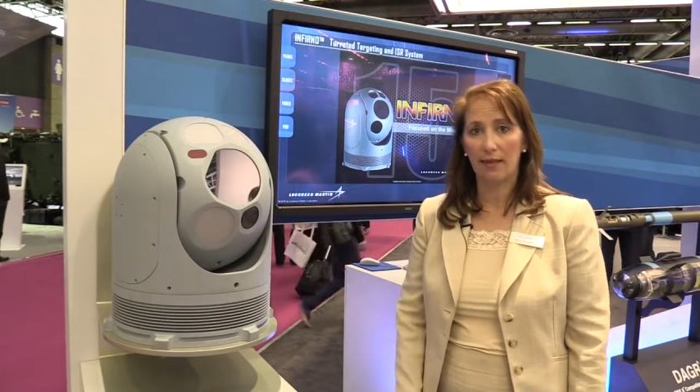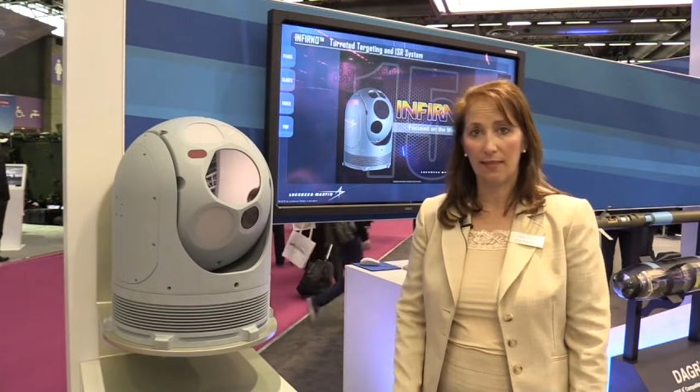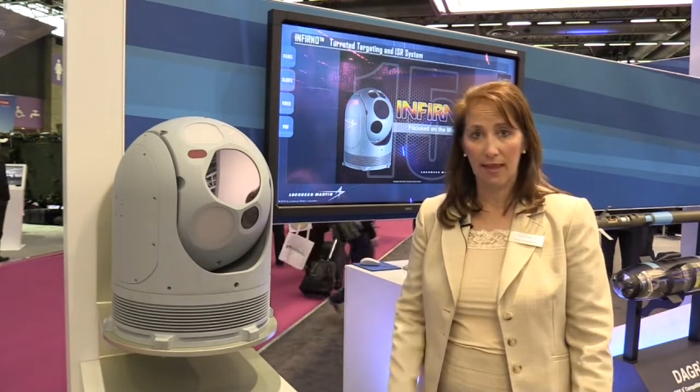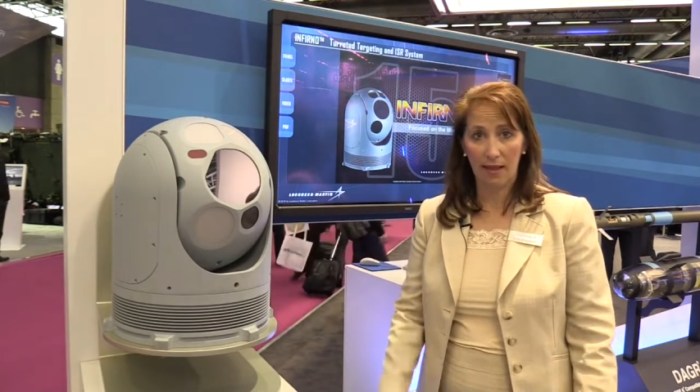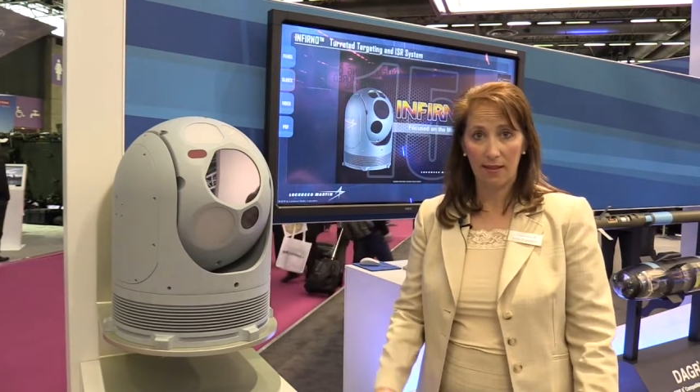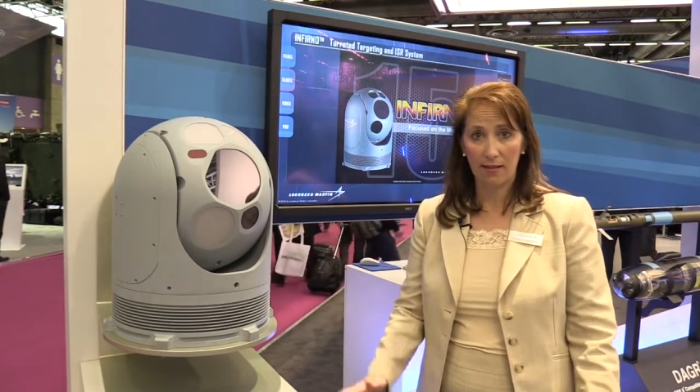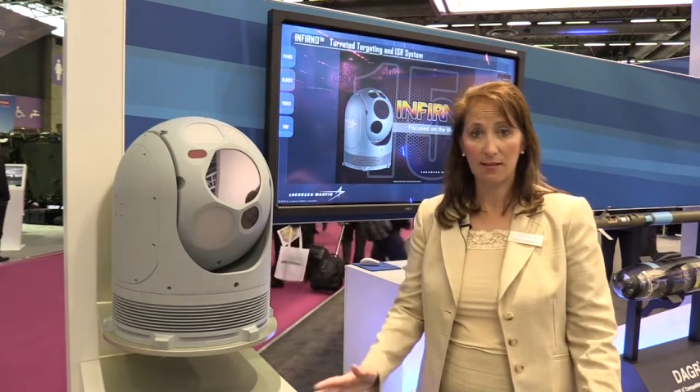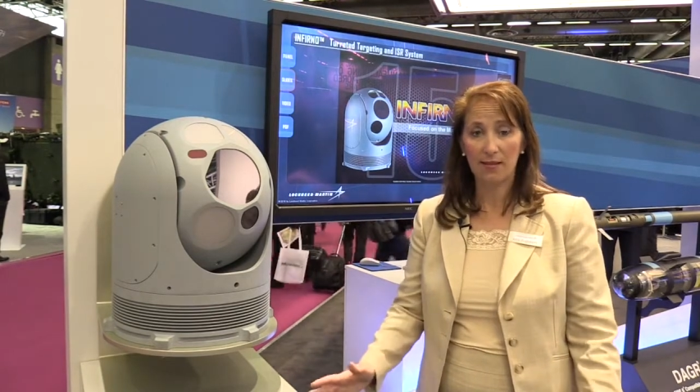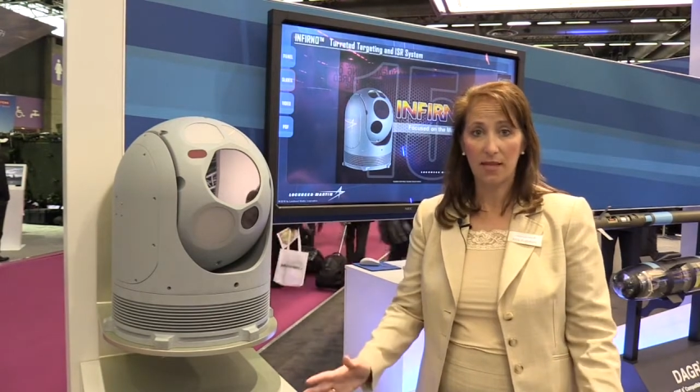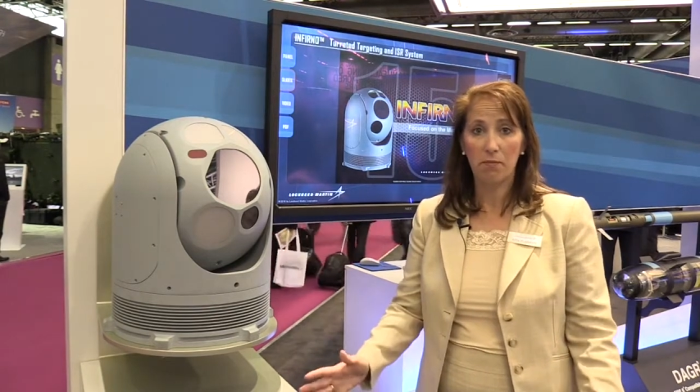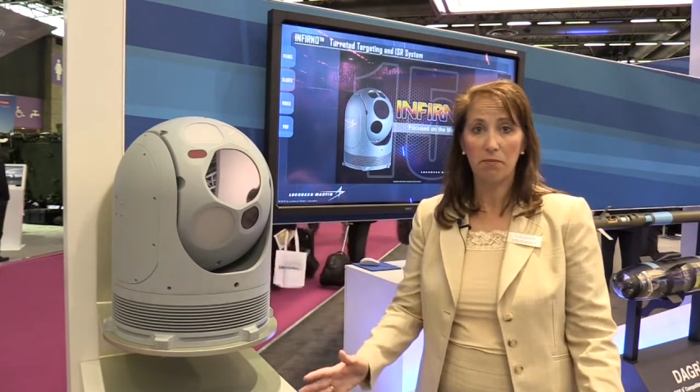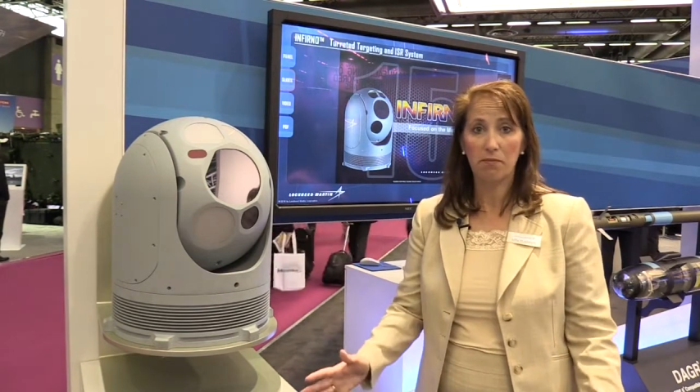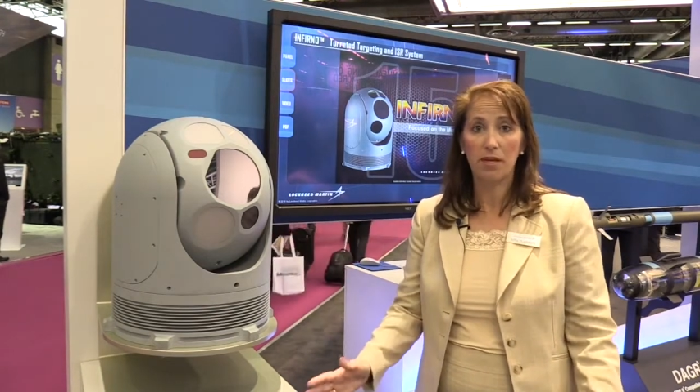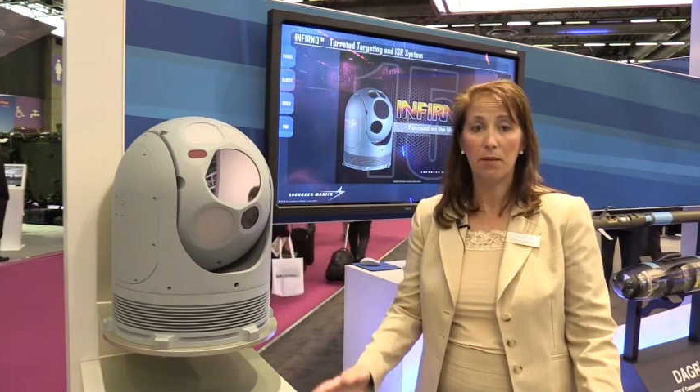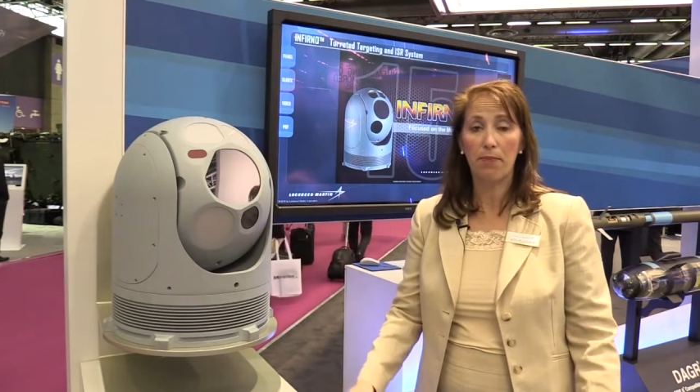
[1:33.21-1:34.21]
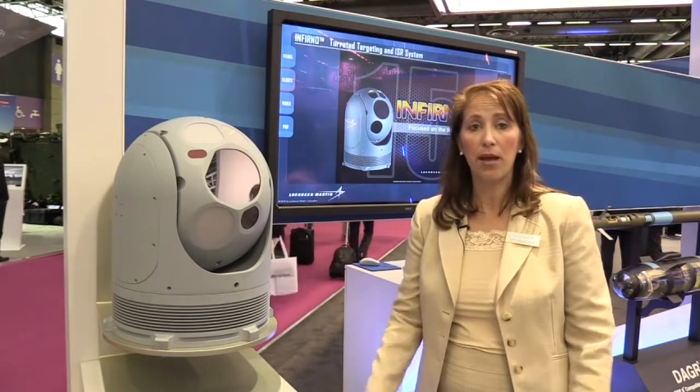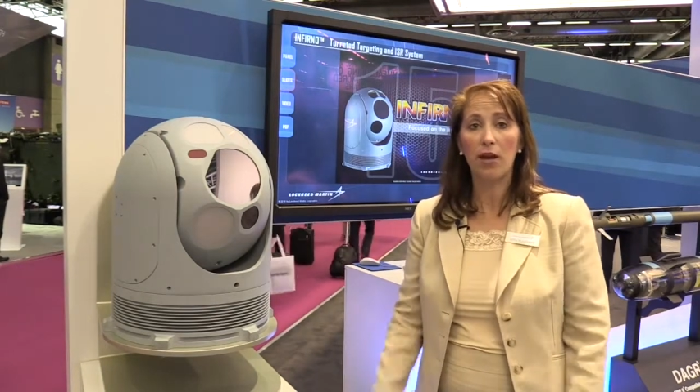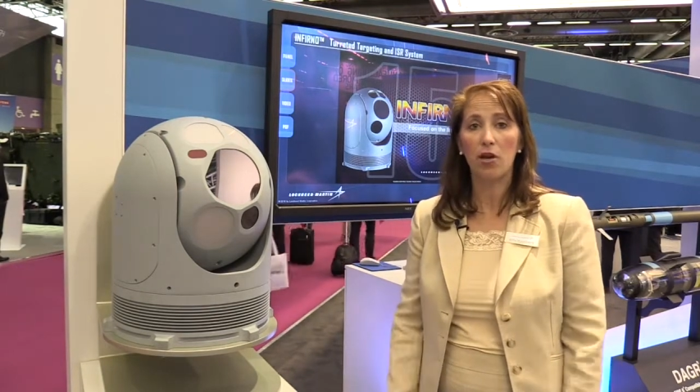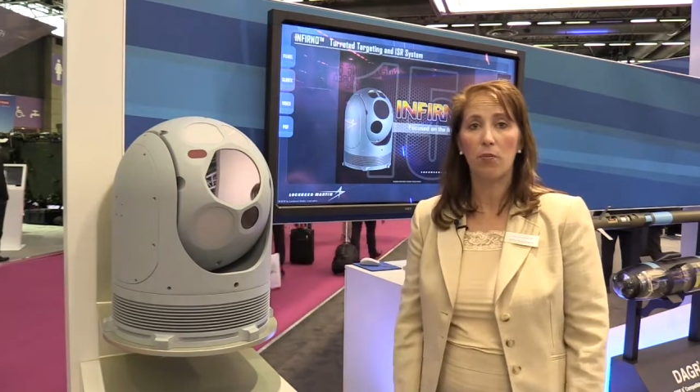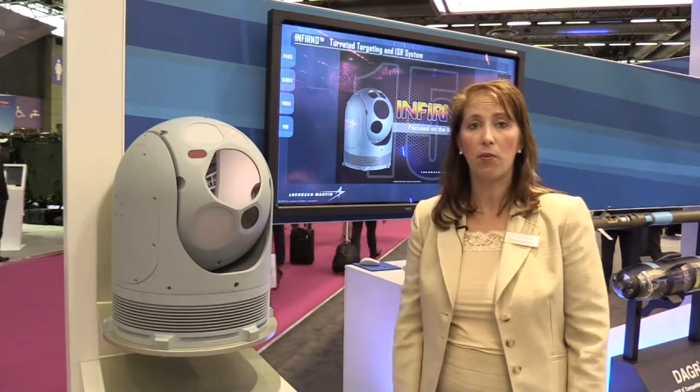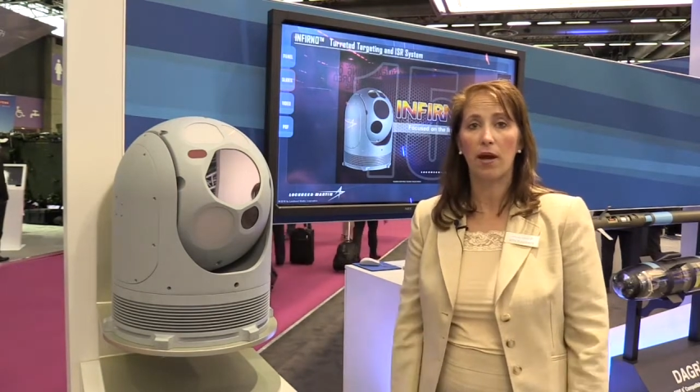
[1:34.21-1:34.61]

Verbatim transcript: that some competitor